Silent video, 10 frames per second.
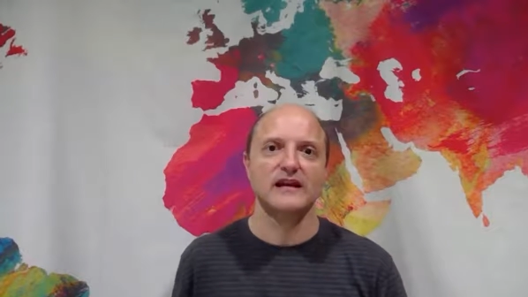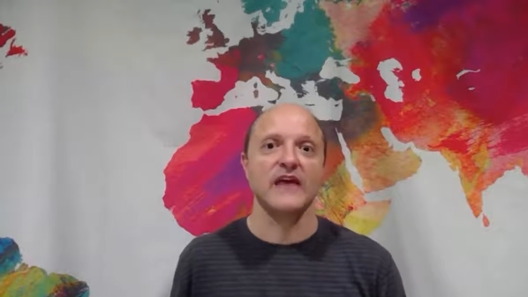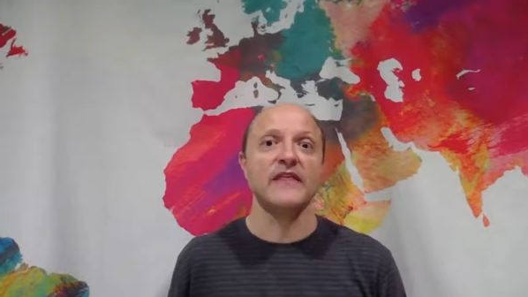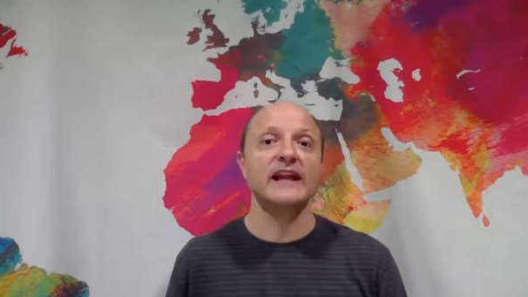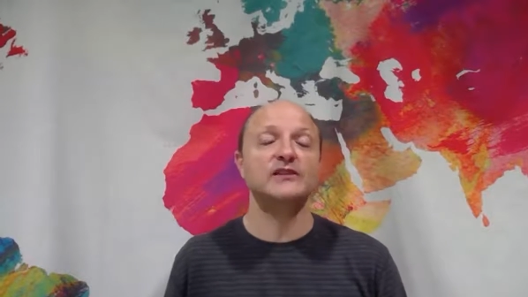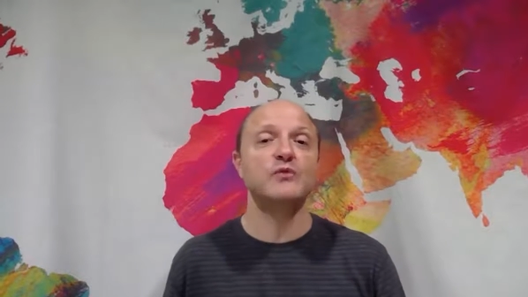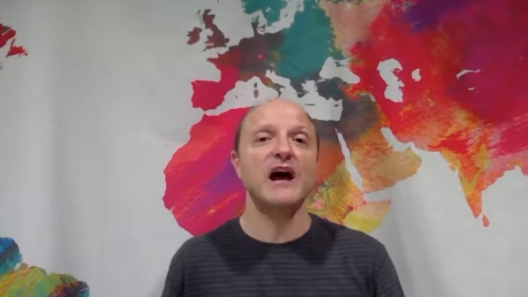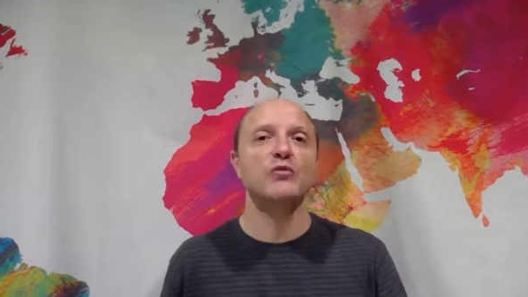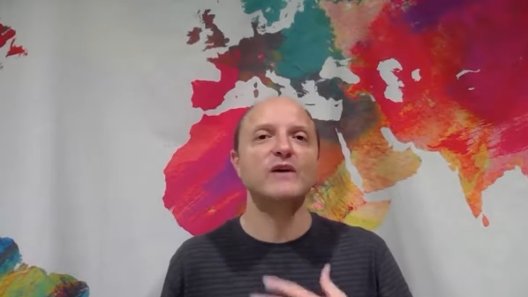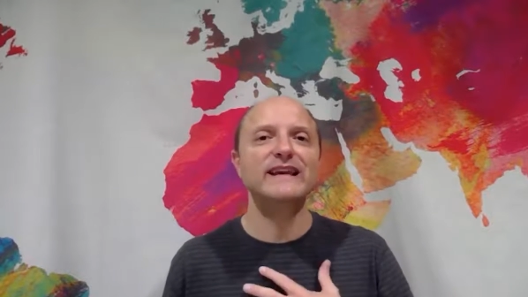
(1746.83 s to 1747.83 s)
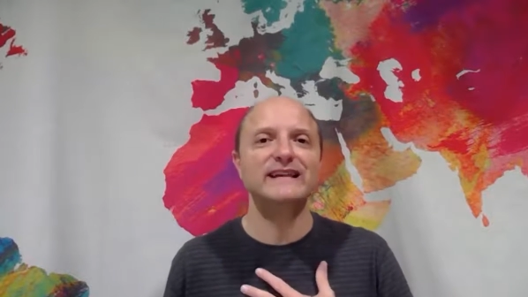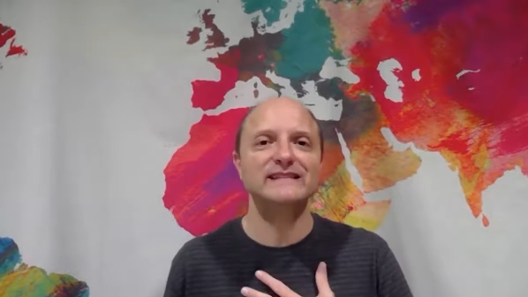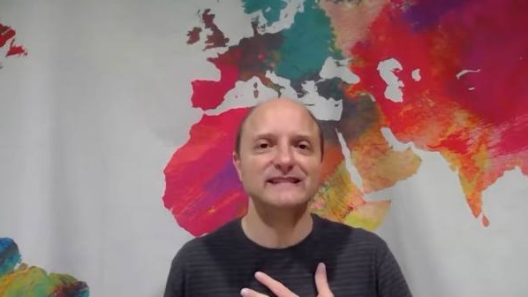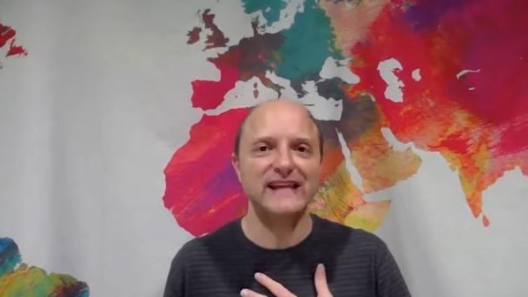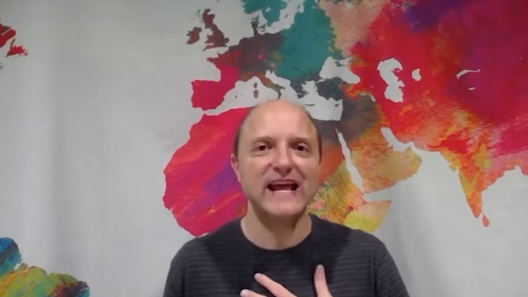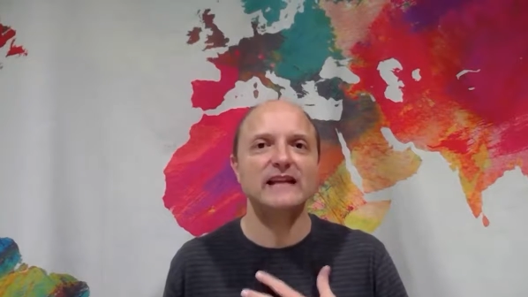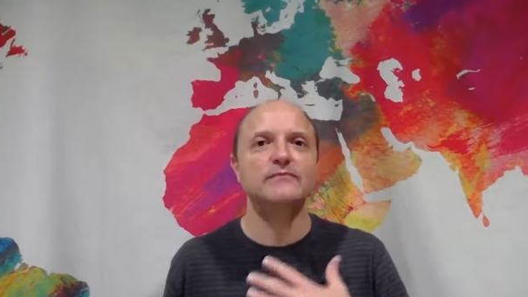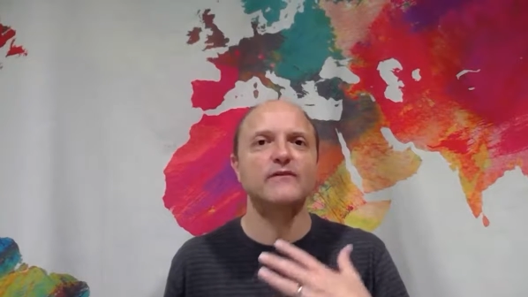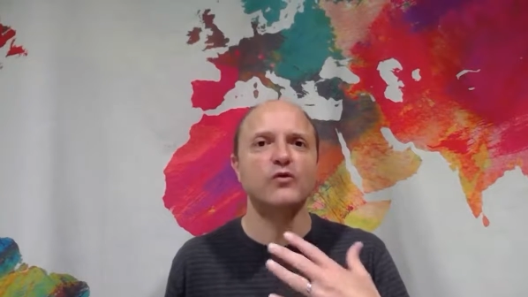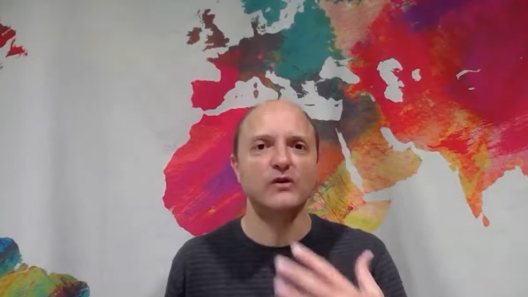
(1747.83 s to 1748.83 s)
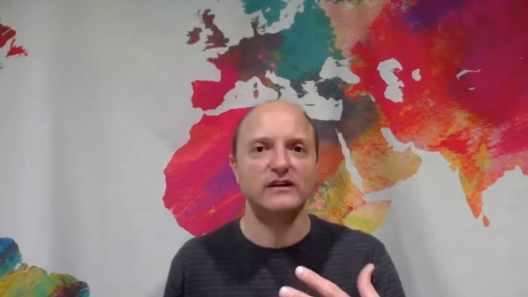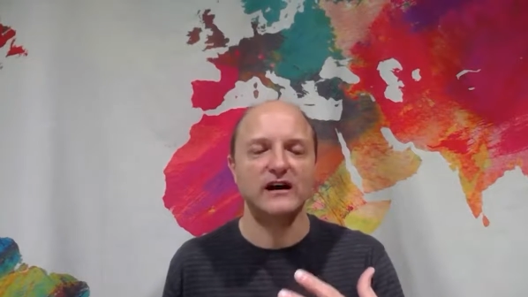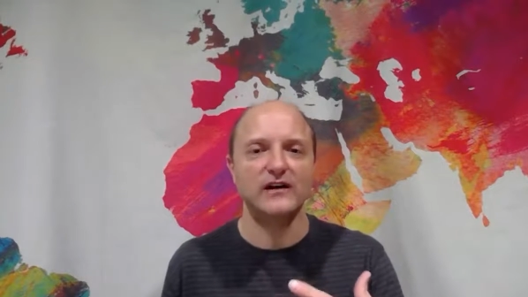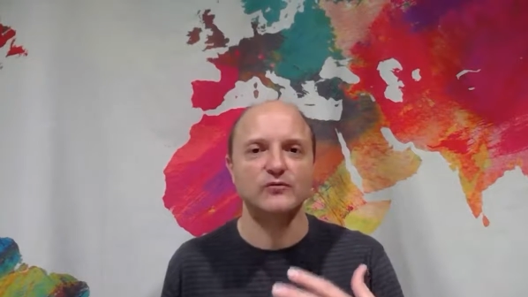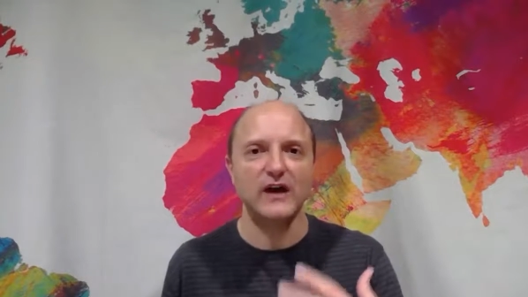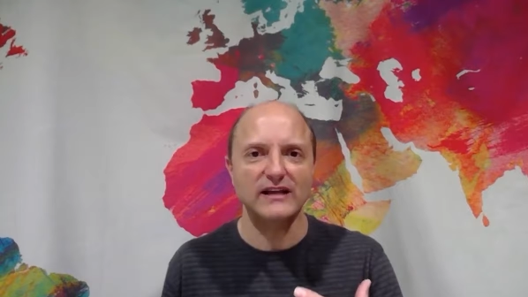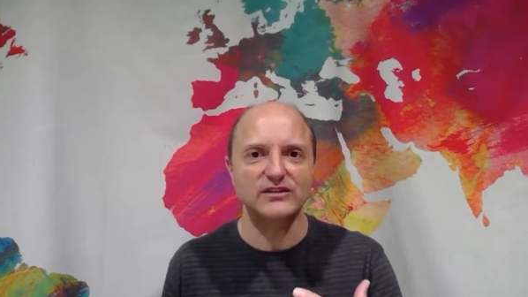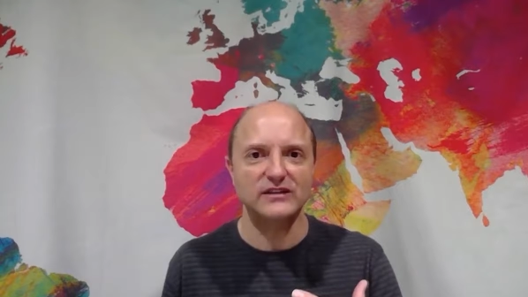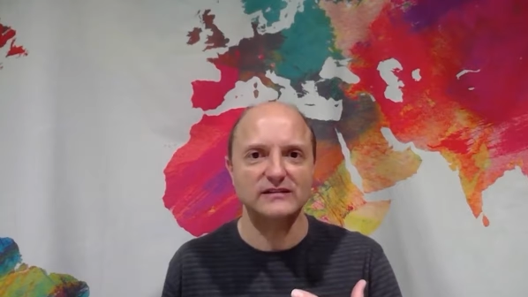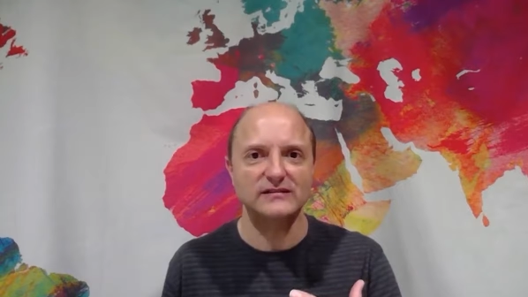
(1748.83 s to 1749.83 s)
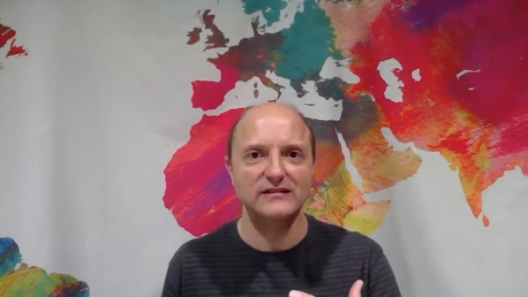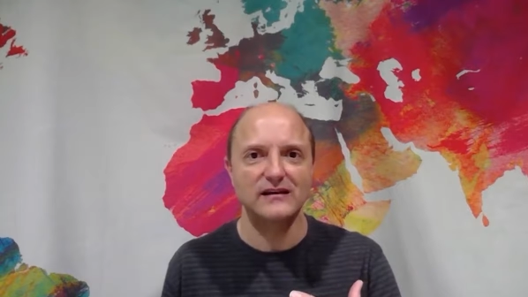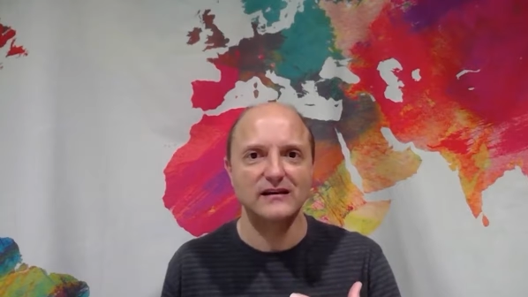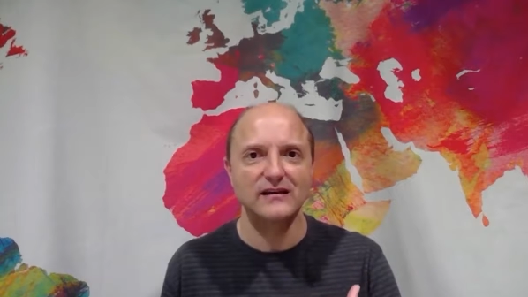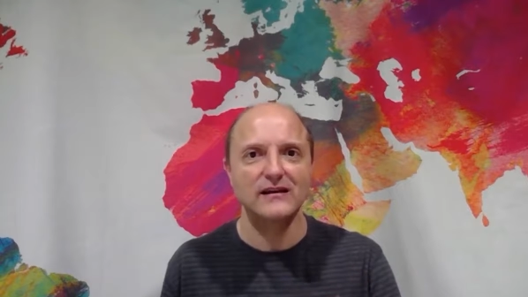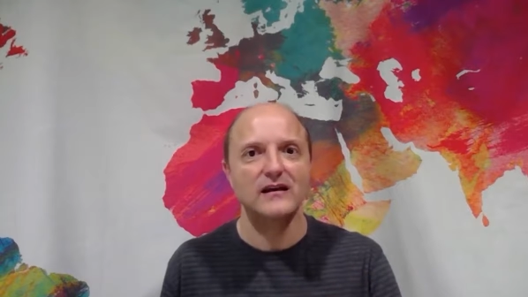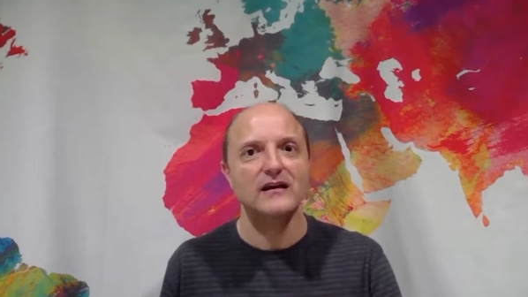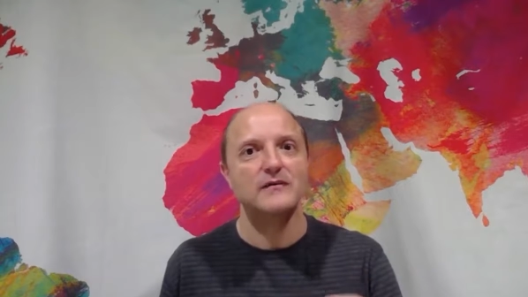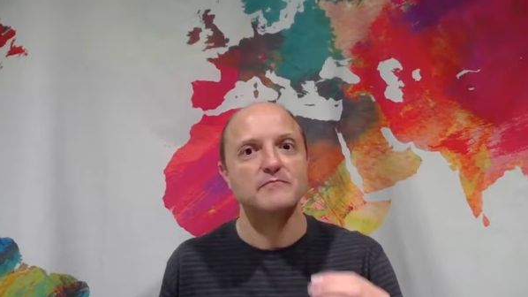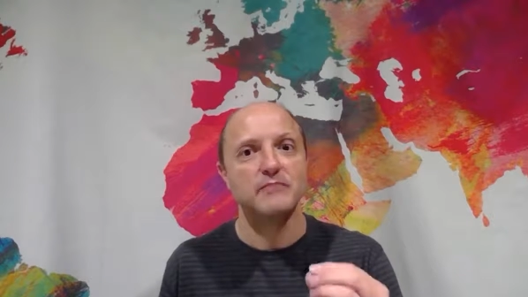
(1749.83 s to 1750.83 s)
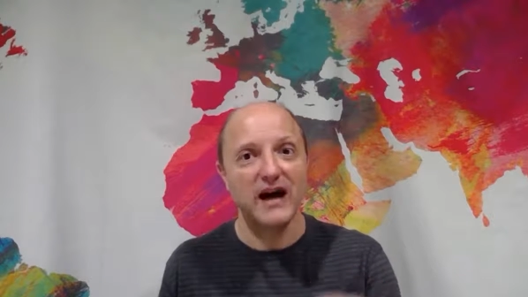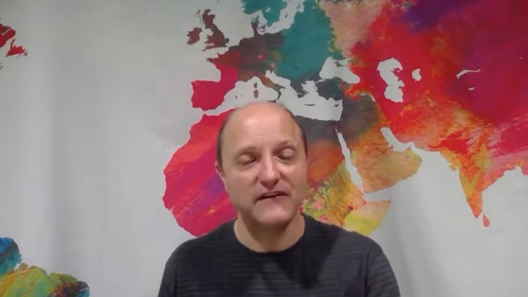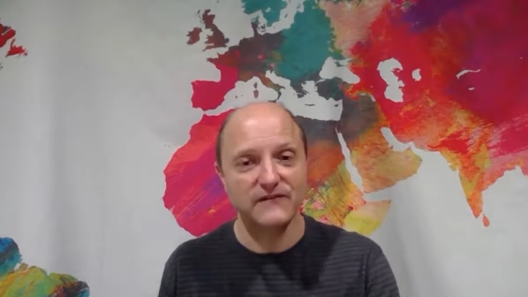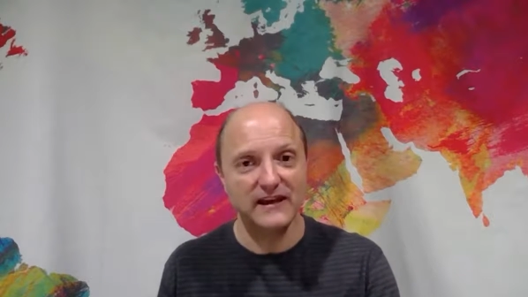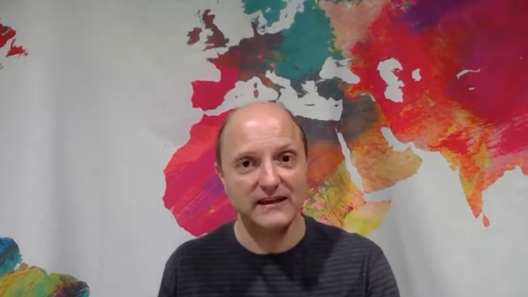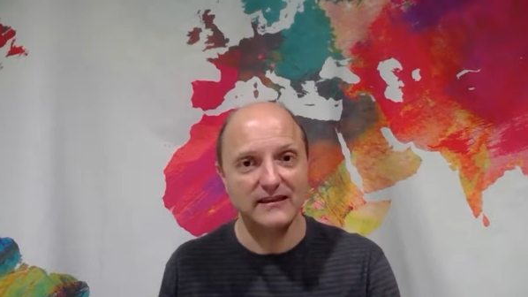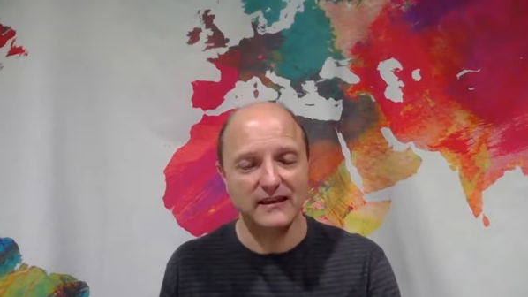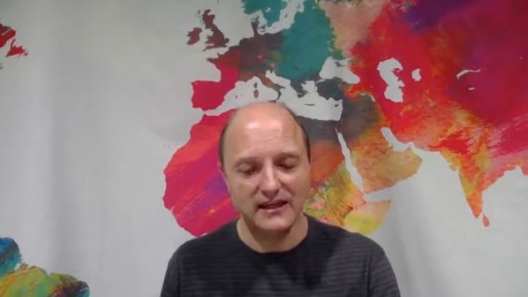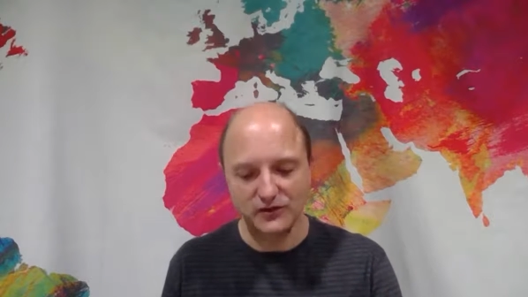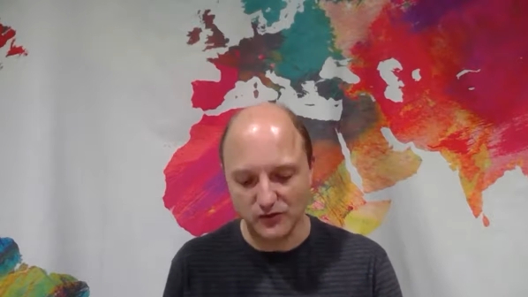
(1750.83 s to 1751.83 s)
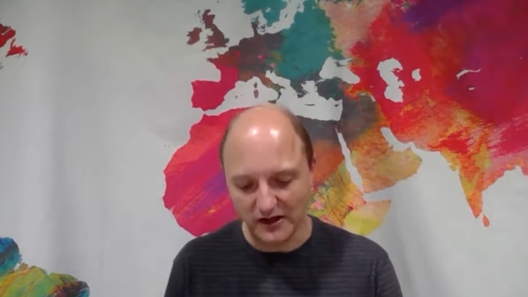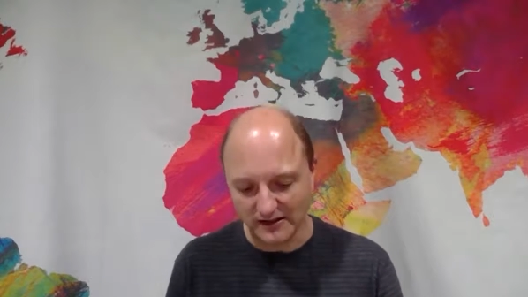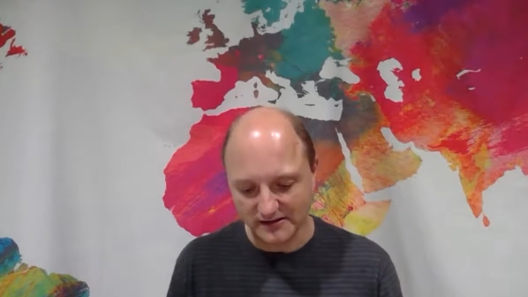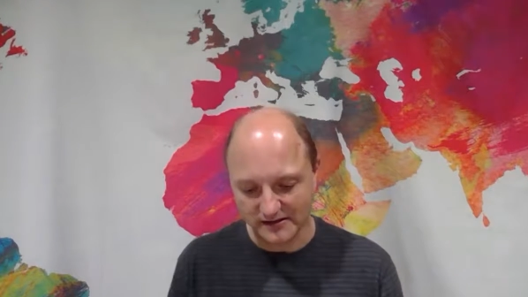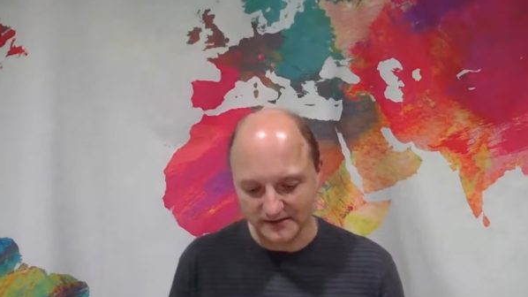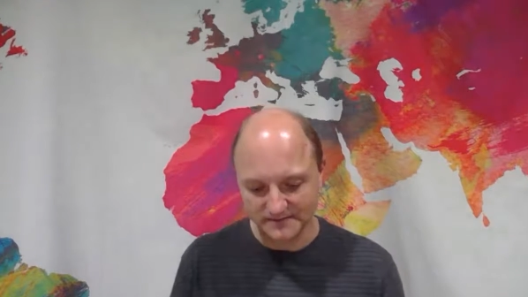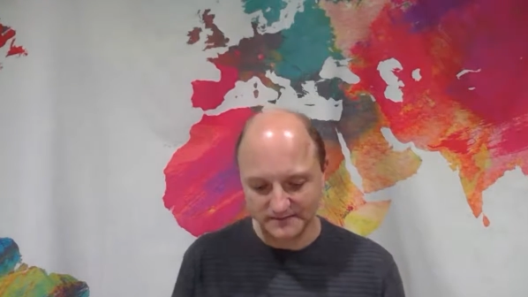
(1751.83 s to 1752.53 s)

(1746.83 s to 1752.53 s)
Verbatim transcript: And that is why we can stand before God righteous by faith in Christ.